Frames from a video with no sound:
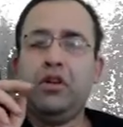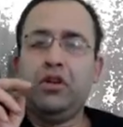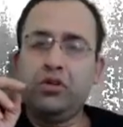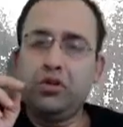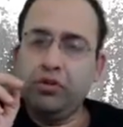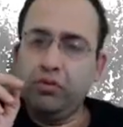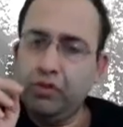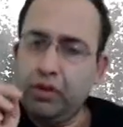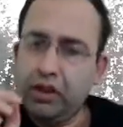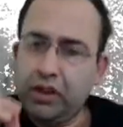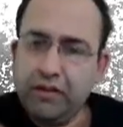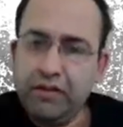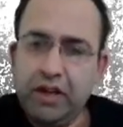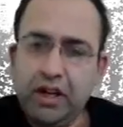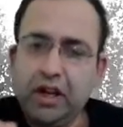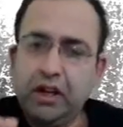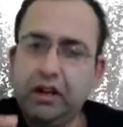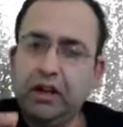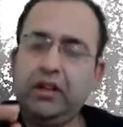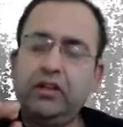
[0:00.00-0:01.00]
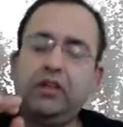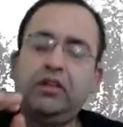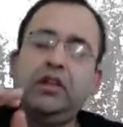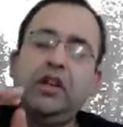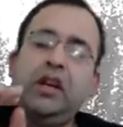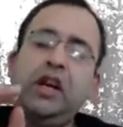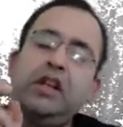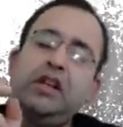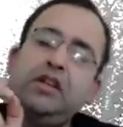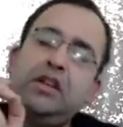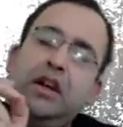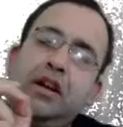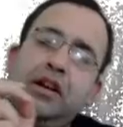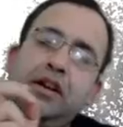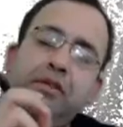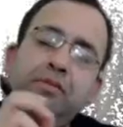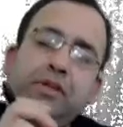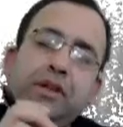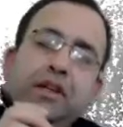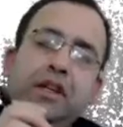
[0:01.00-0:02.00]
So whatever it is, it is one
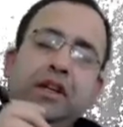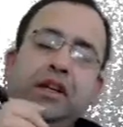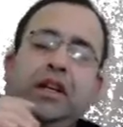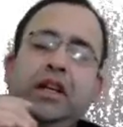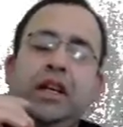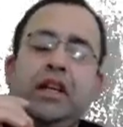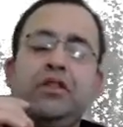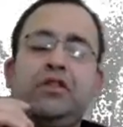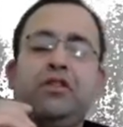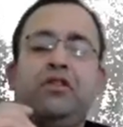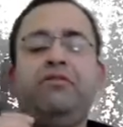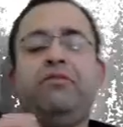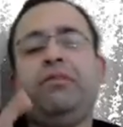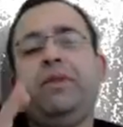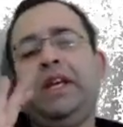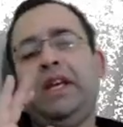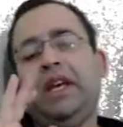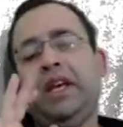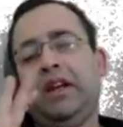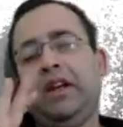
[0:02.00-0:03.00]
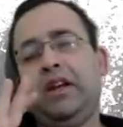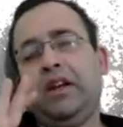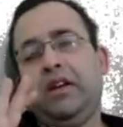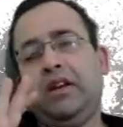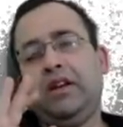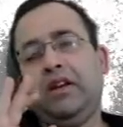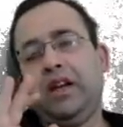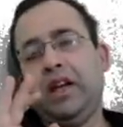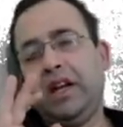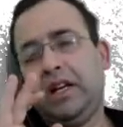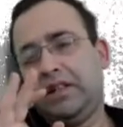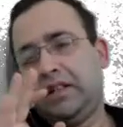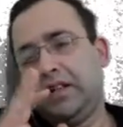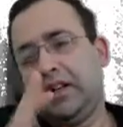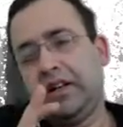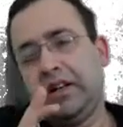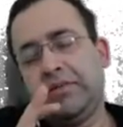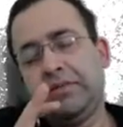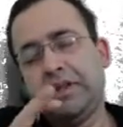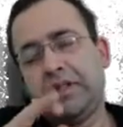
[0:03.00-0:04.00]
hundred percent a case of B L L. It is one
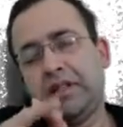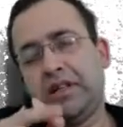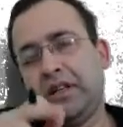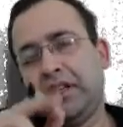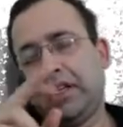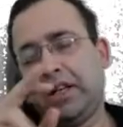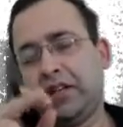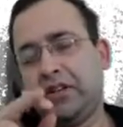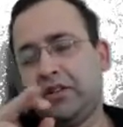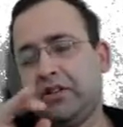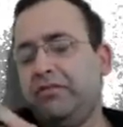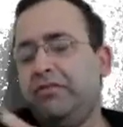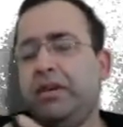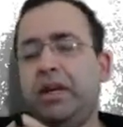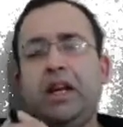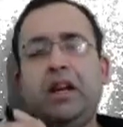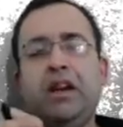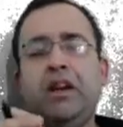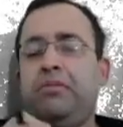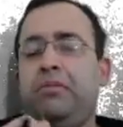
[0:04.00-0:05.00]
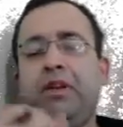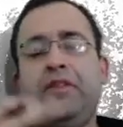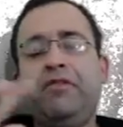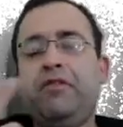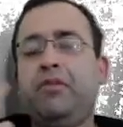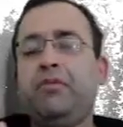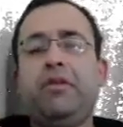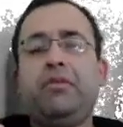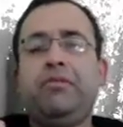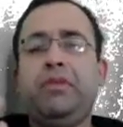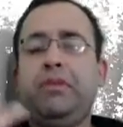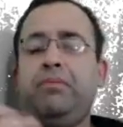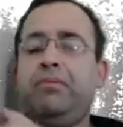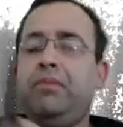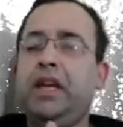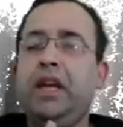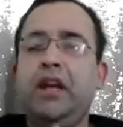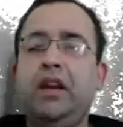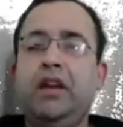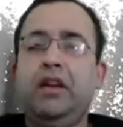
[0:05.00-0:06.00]
hundred percent a case of B L L, P for Bombay,
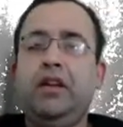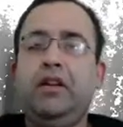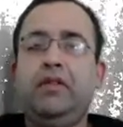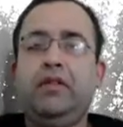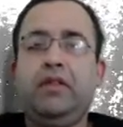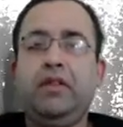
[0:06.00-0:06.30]
B L L.